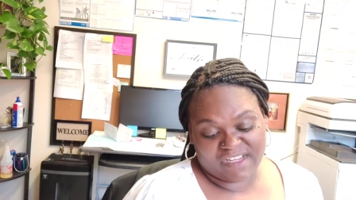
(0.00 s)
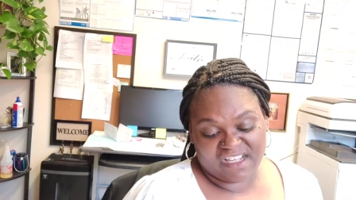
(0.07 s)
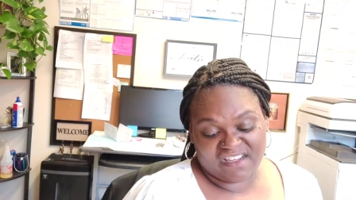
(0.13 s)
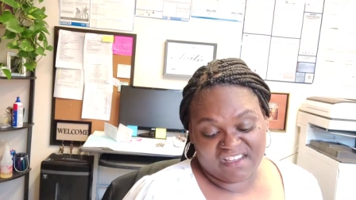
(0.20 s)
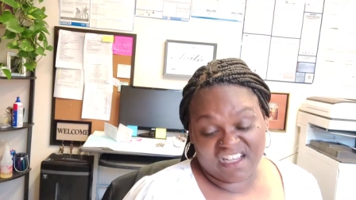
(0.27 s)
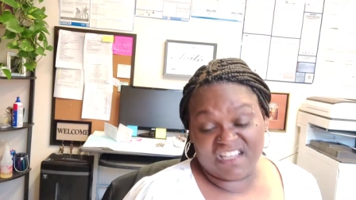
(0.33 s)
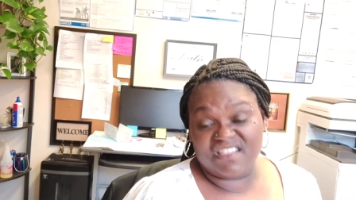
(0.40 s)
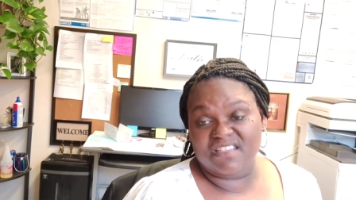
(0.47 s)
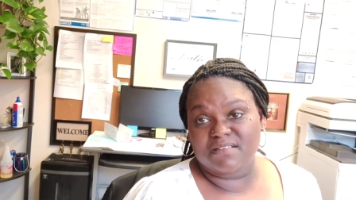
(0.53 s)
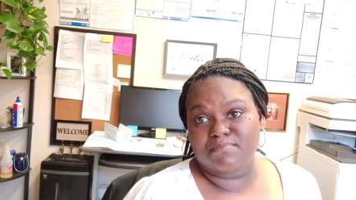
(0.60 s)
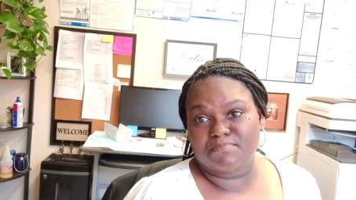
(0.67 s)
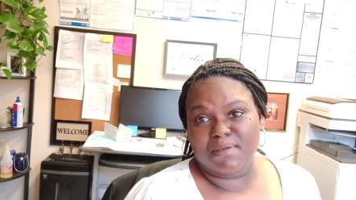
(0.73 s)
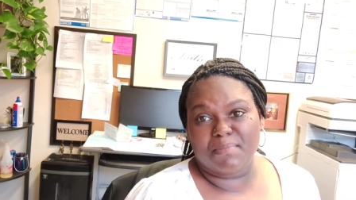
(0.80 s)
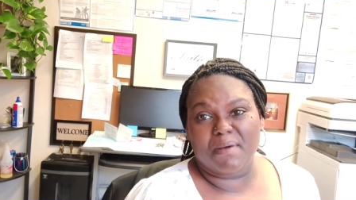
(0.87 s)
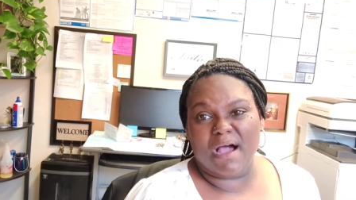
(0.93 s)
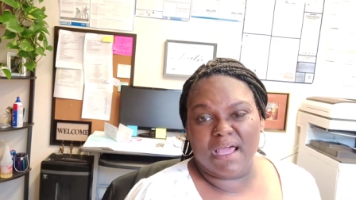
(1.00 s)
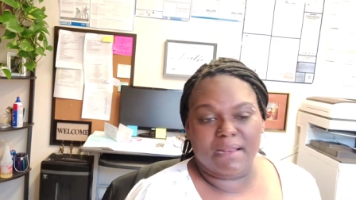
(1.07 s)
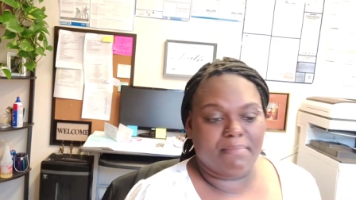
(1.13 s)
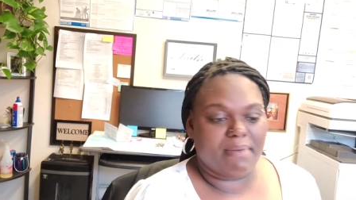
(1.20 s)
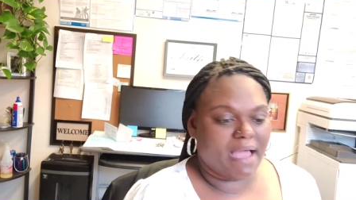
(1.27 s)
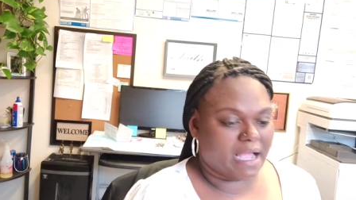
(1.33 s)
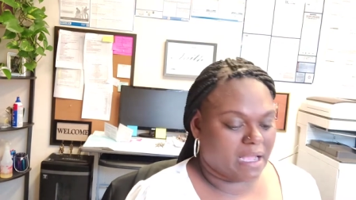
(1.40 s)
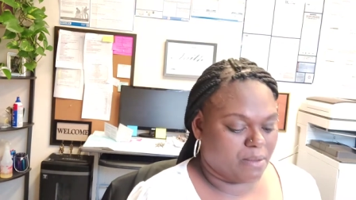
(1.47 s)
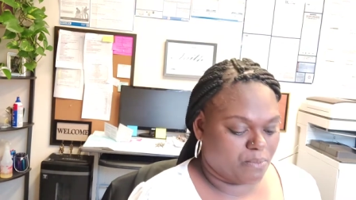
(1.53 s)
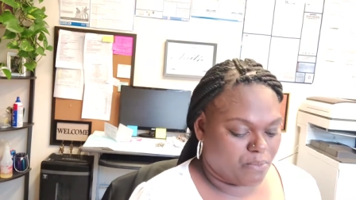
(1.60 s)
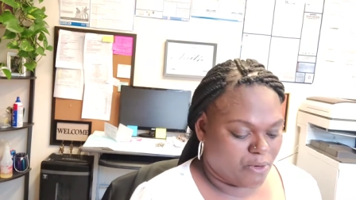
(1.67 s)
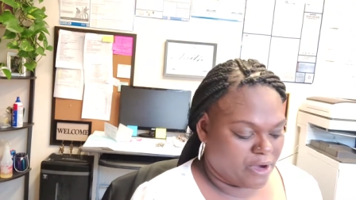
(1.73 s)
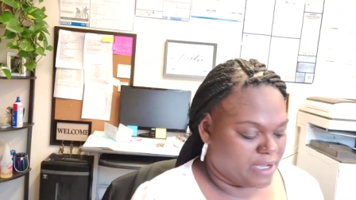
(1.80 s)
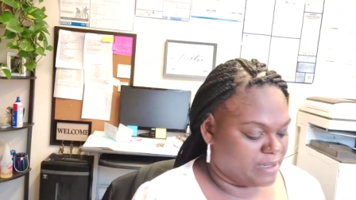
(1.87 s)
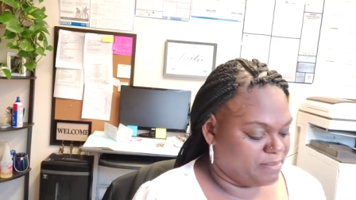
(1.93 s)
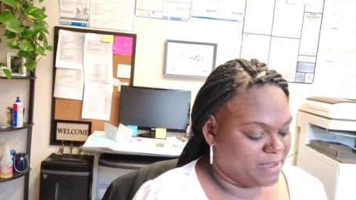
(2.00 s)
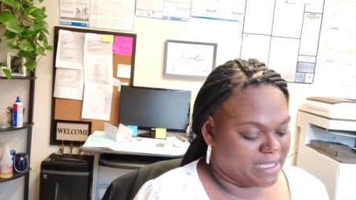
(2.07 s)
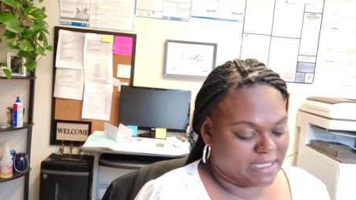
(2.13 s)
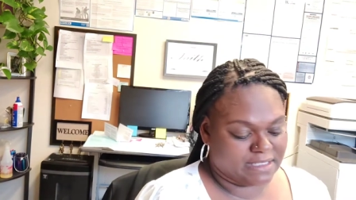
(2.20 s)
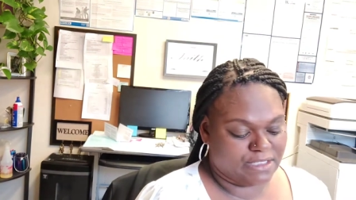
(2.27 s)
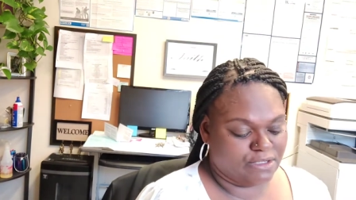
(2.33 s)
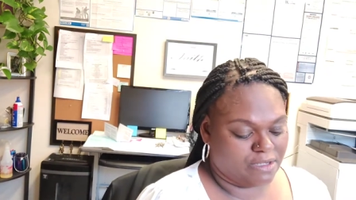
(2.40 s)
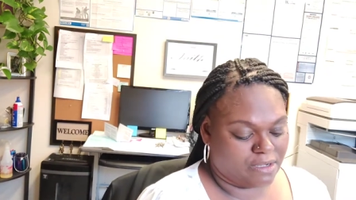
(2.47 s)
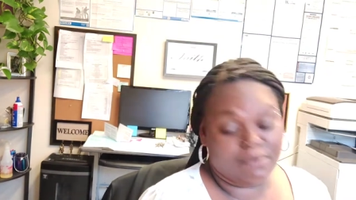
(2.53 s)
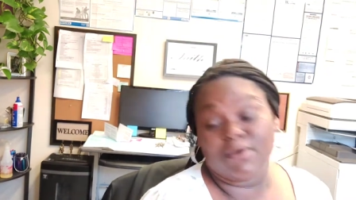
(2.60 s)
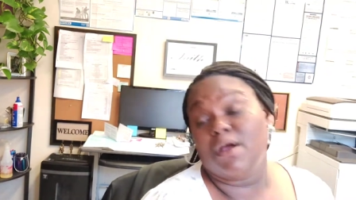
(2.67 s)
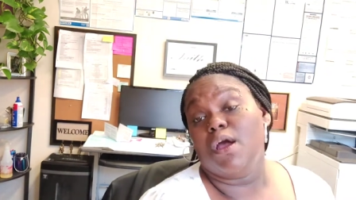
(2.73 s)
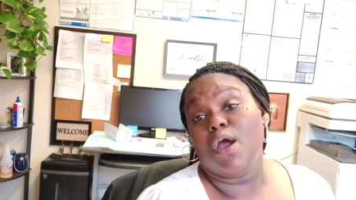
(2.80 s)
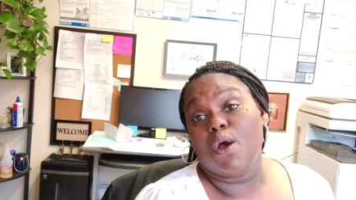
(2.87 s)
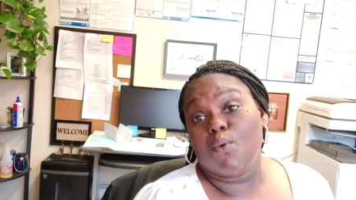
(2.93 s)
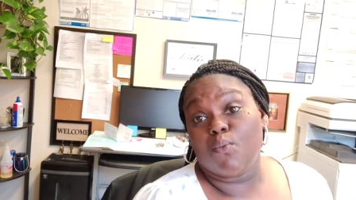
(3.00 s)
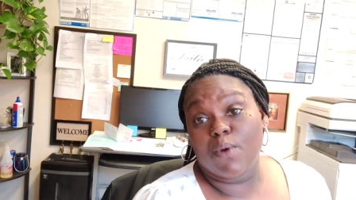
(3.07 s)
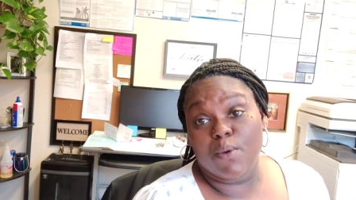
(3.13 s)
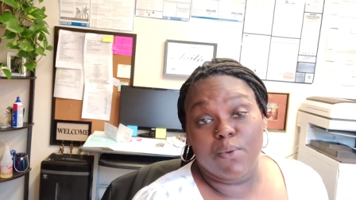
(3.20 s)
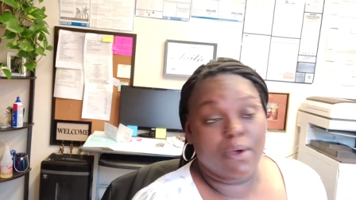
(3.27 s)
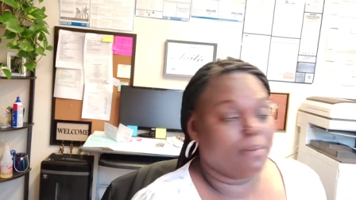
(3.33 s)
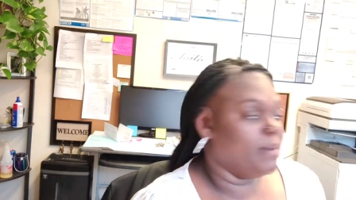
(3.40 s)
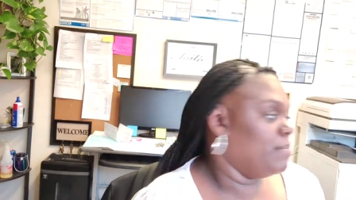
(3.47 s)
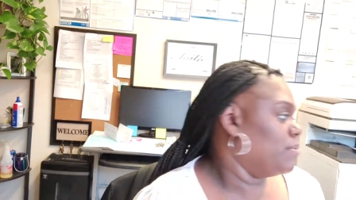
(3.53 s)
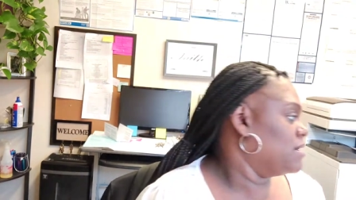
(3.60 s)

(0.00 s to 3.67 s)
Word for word: it doesn't, be buying a backup one because, you know, we will be